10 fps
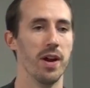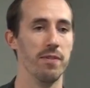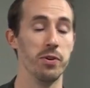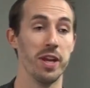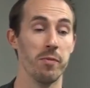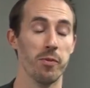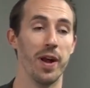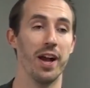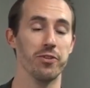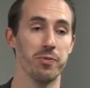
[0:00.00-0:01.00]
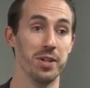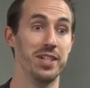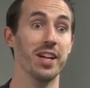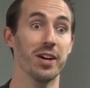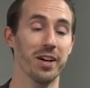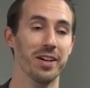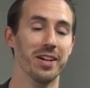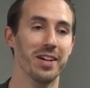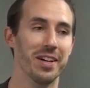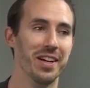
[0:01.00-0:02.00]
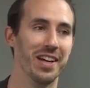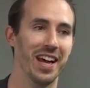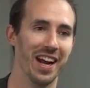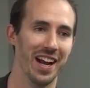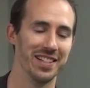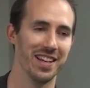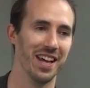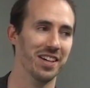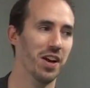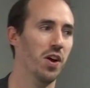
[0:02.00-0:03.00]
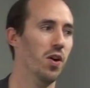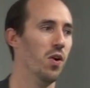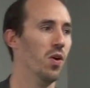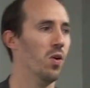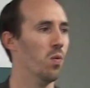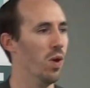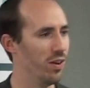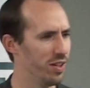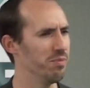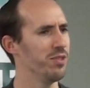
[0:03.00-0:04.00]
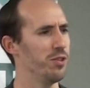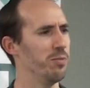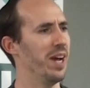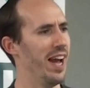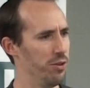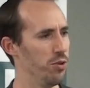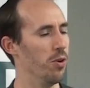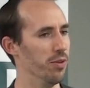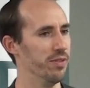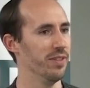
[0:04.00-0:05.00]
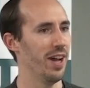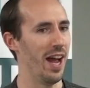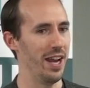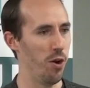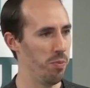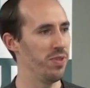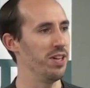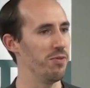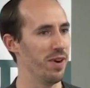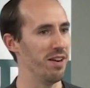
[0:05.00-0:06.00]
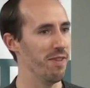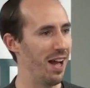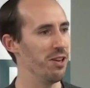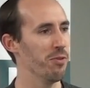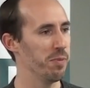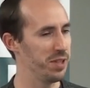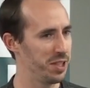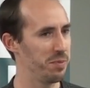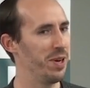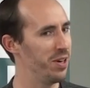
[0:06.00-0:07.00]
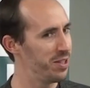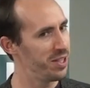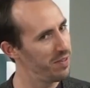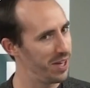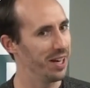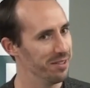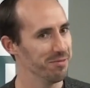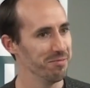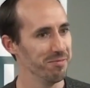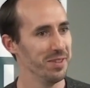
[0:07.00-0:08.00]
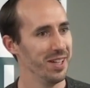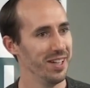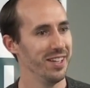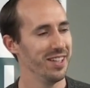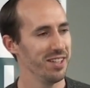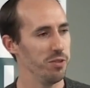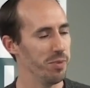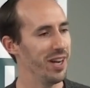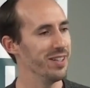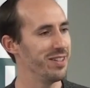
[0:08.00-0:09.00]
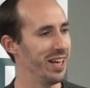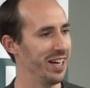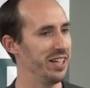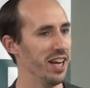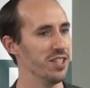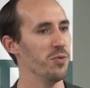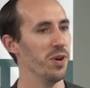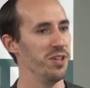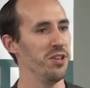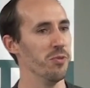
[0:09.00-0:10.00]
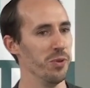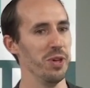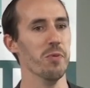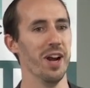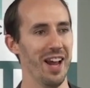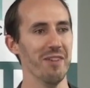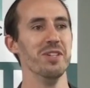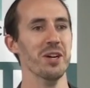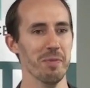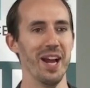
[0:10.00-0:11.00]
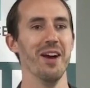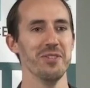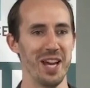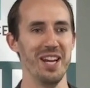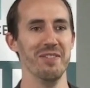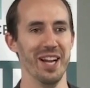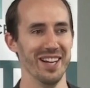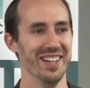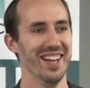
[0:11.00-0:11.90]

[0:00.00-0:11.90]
If you came over to a house for dinner and I said, "Welcome to my household. I hope that you find value from this experience this evening," you might second guess whether you really want to have dinner in my house that evening.